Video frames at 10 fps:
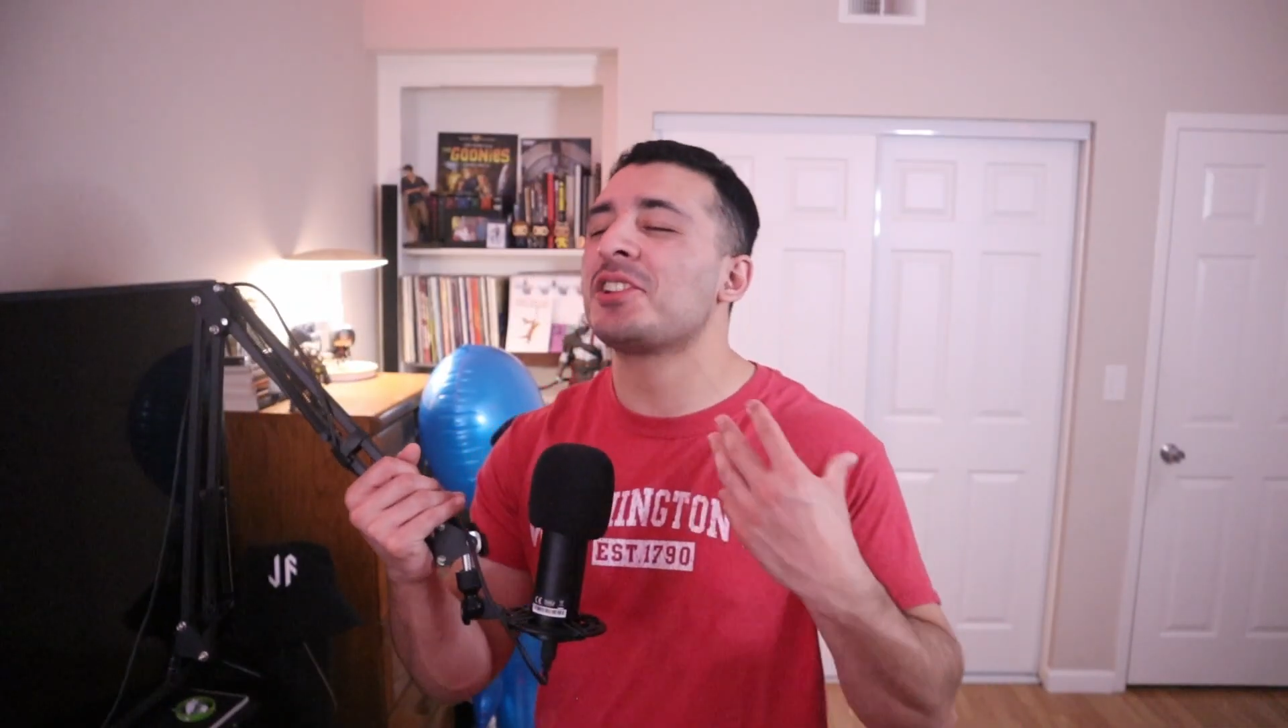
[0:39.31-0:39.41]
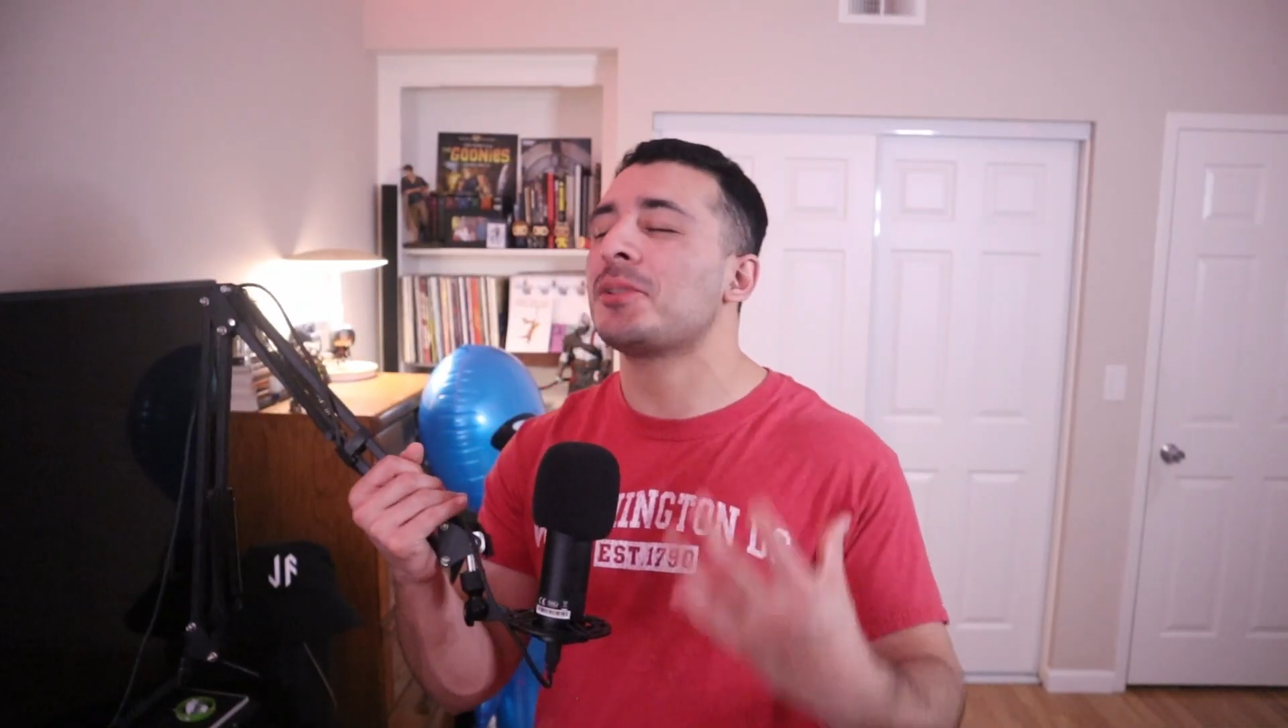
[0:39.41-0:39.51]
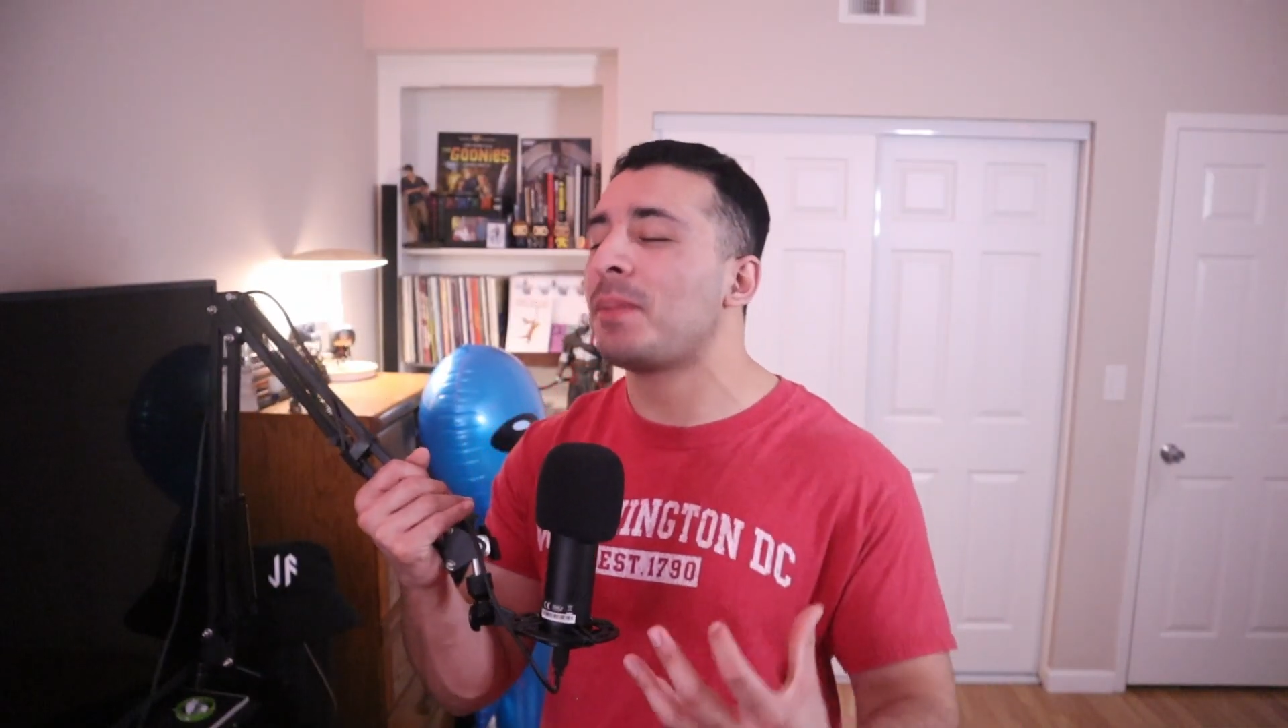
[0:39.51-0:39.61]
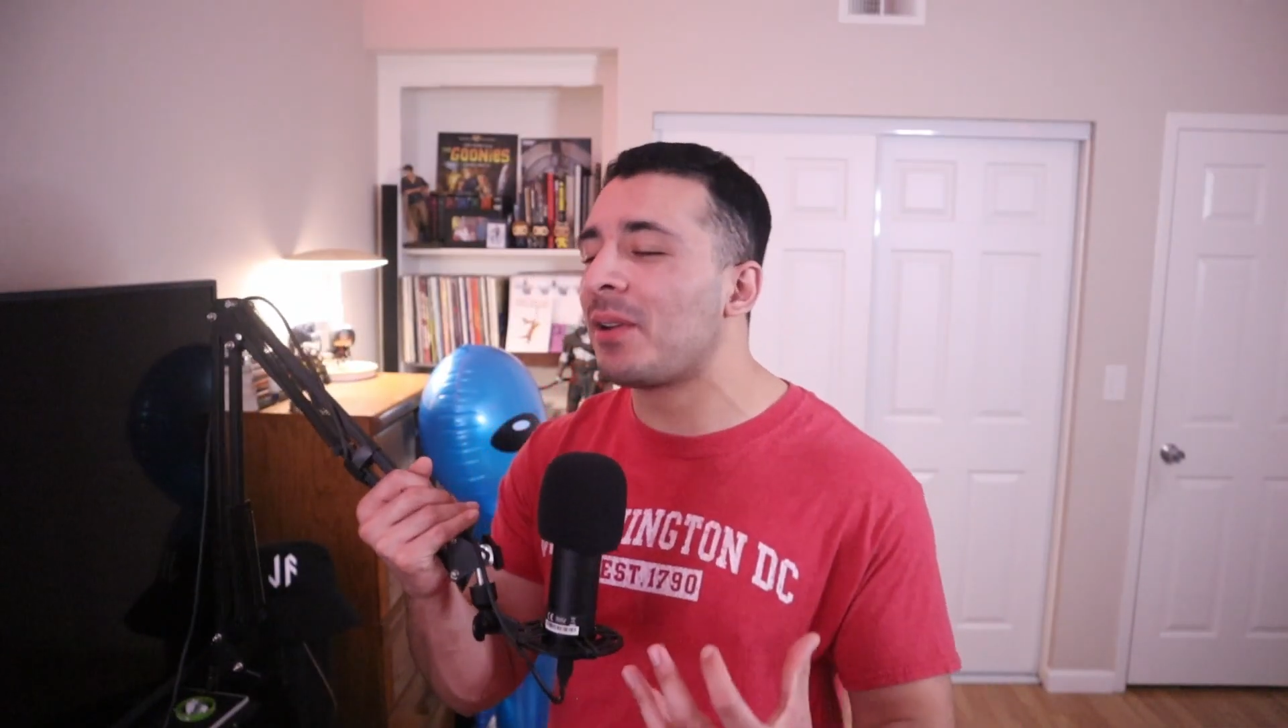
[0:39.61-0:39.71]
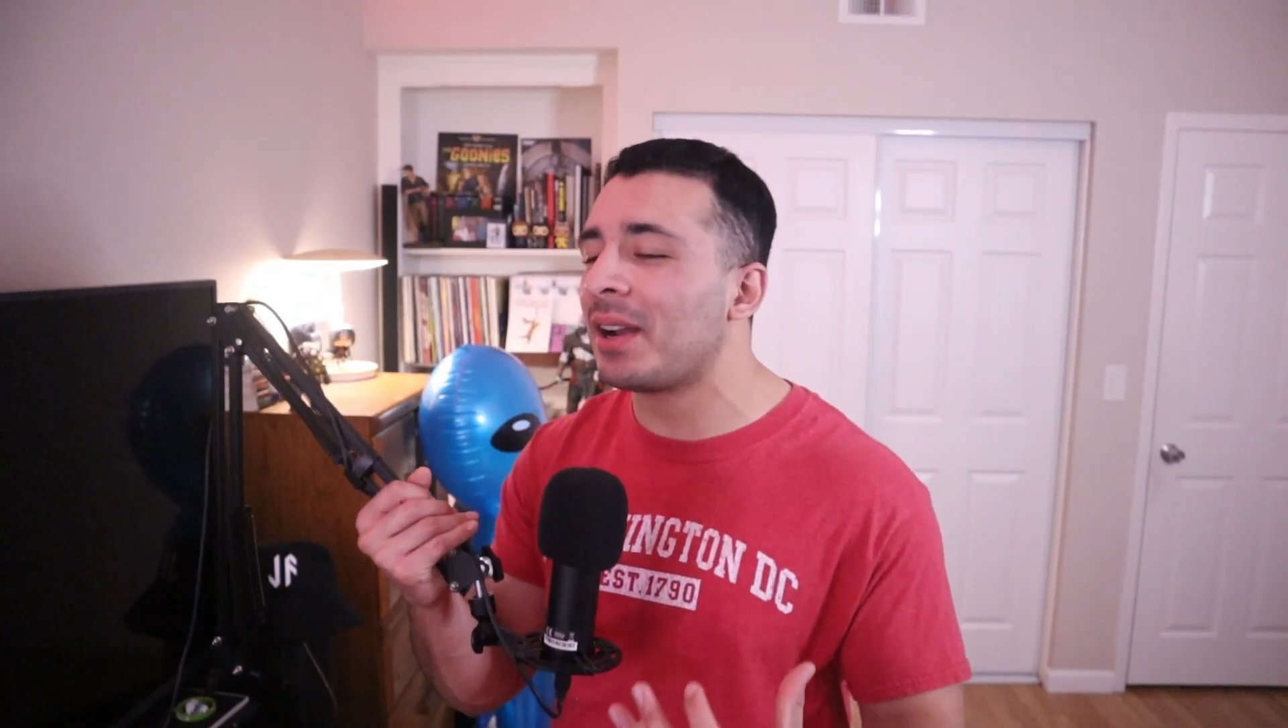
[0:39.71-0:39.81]

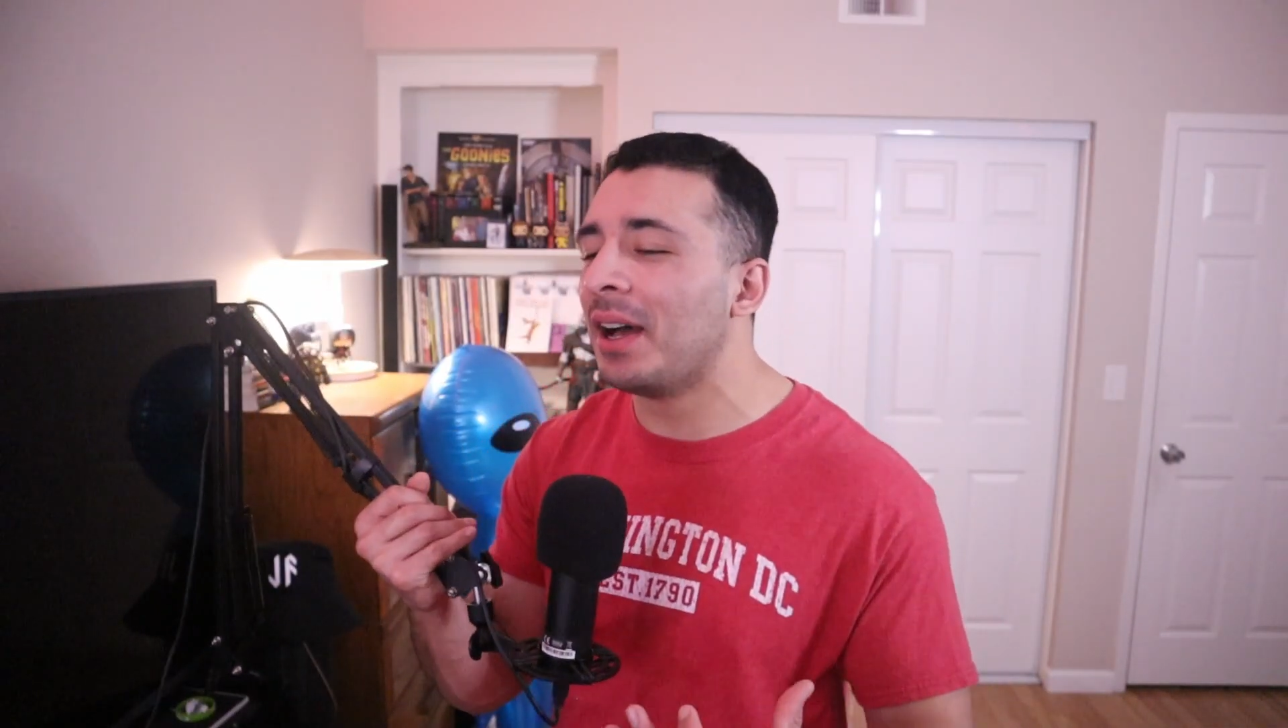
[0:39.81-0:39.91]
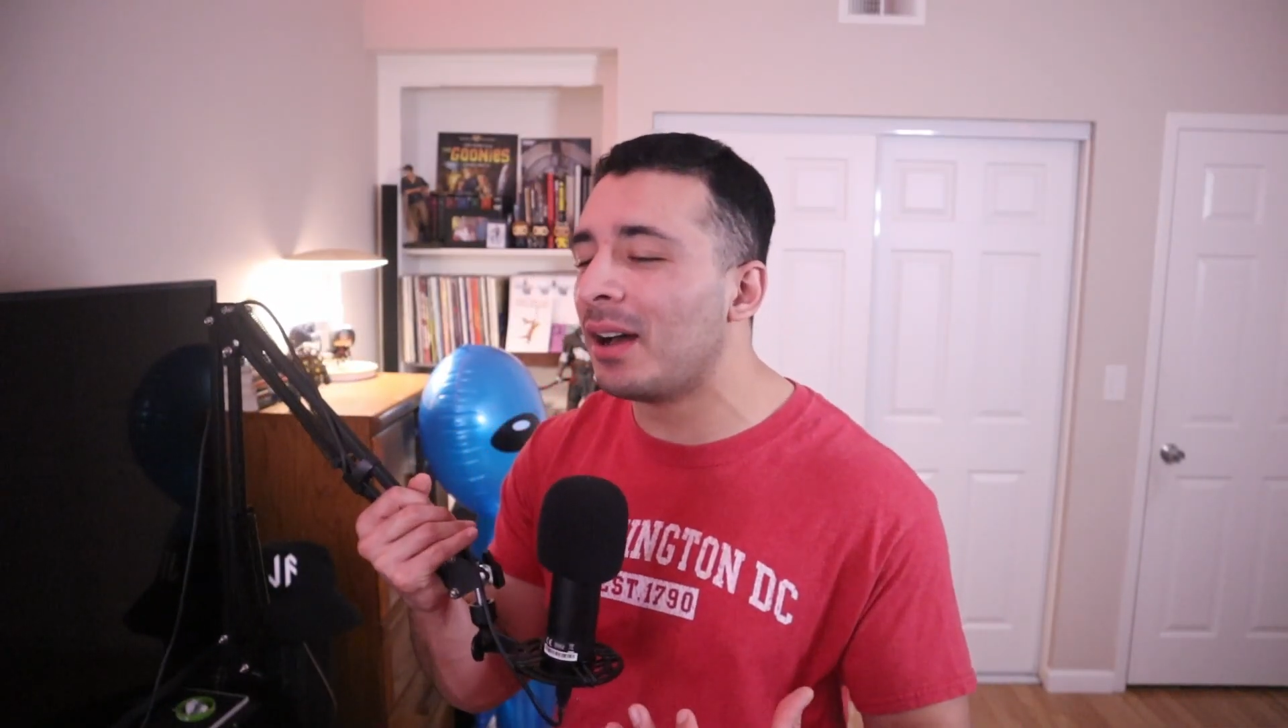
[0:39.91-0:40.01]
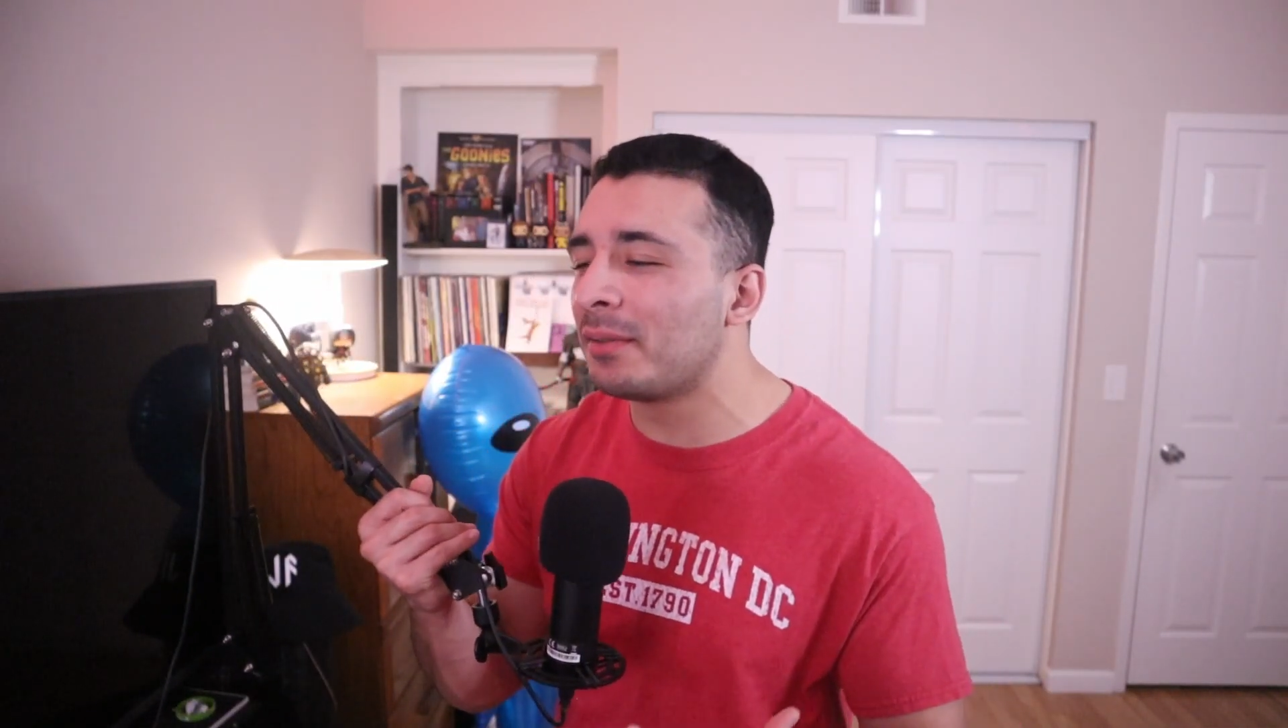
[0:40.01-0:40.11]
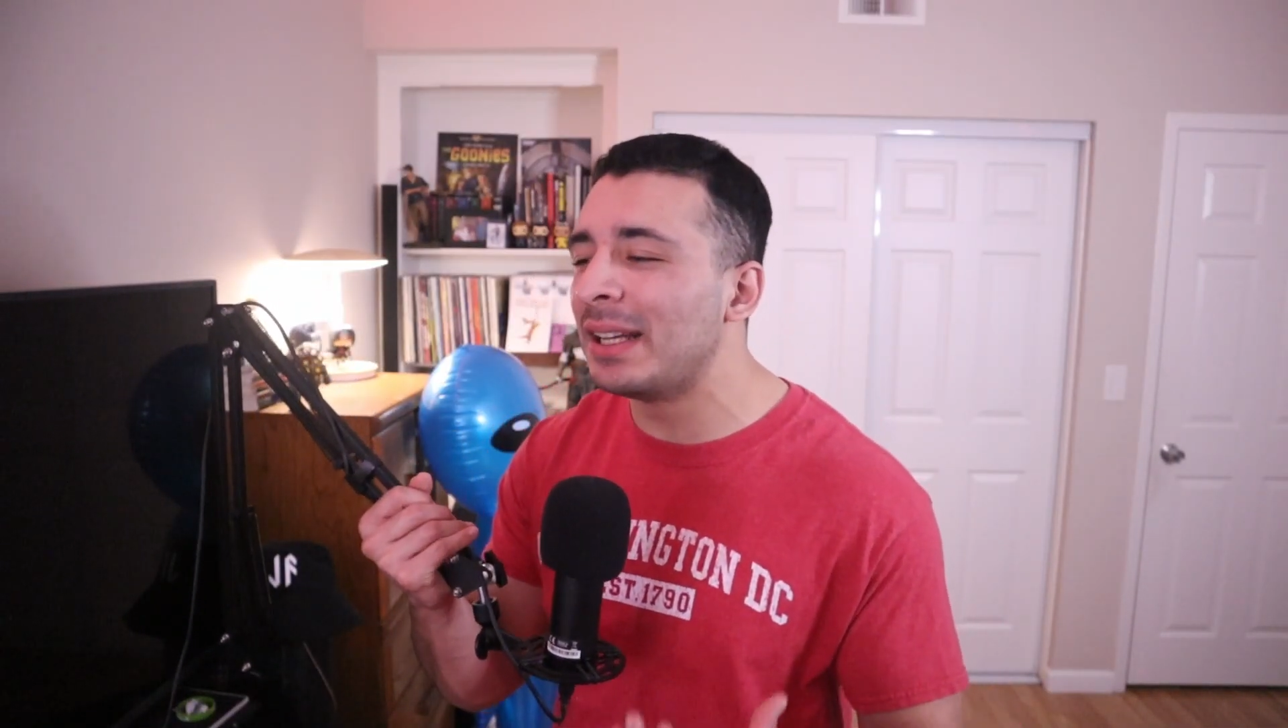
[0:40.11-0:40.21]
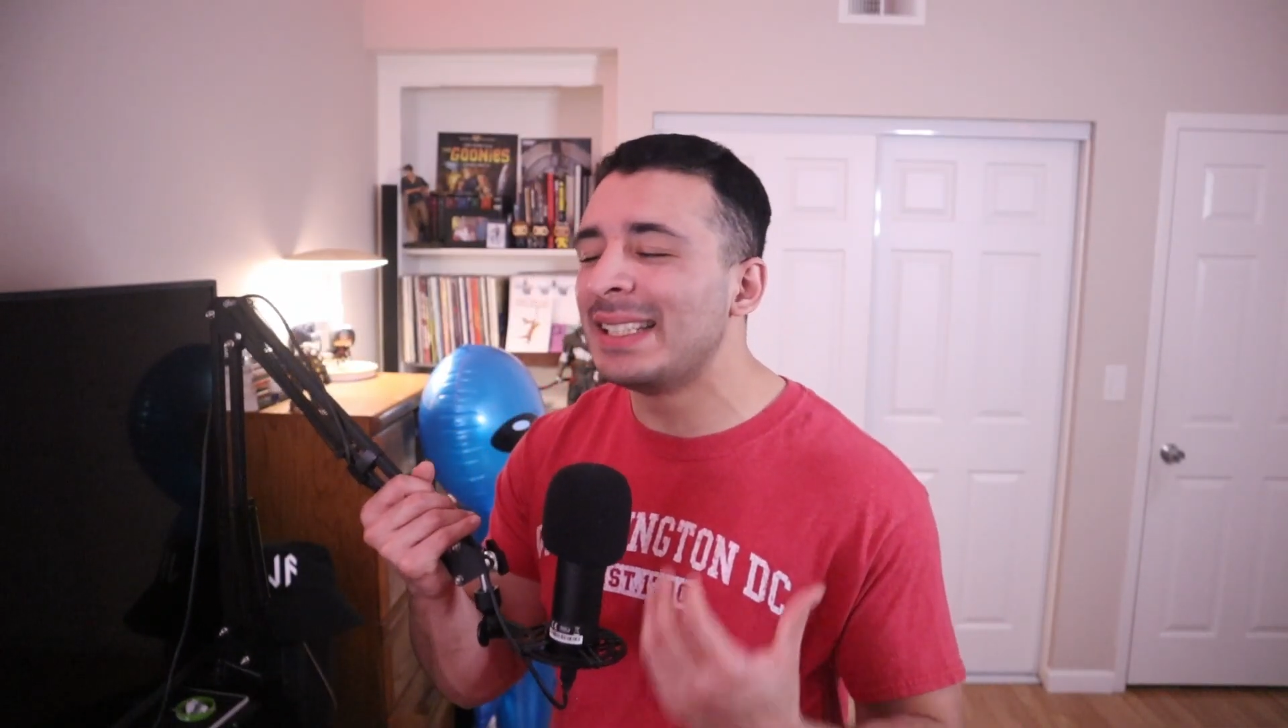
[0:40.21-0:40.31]
spirit
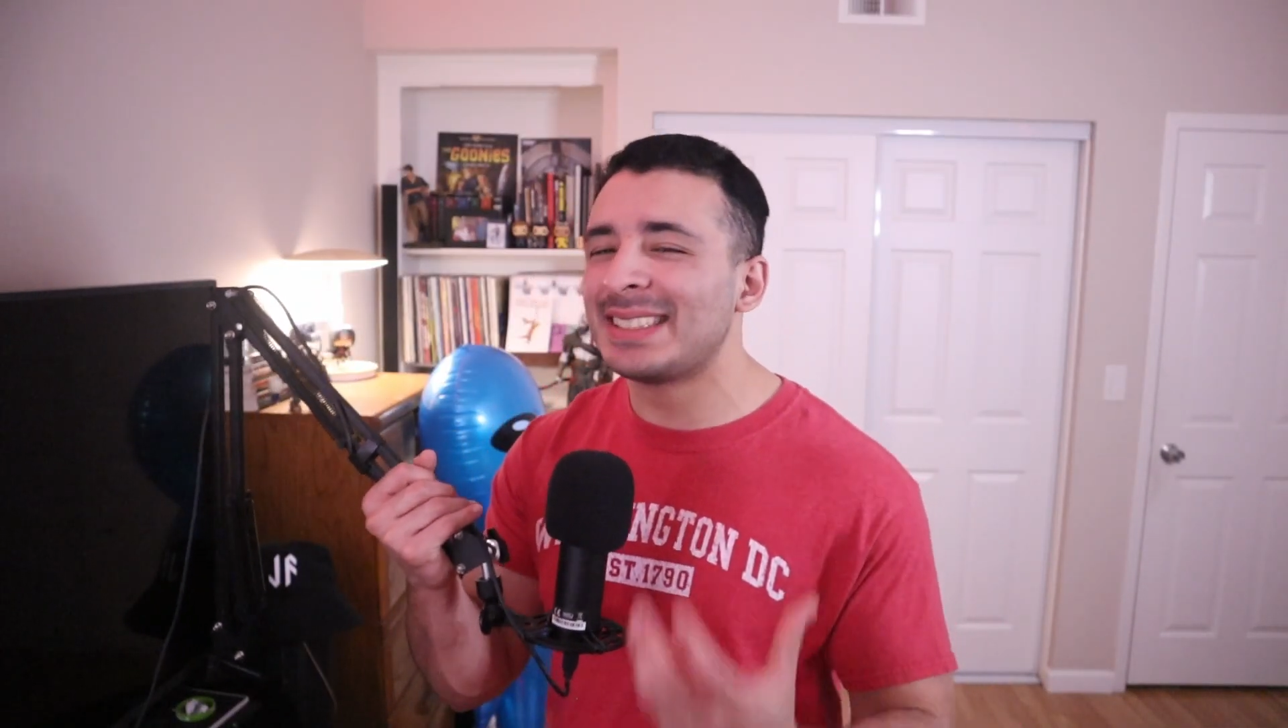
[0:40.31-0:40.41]
of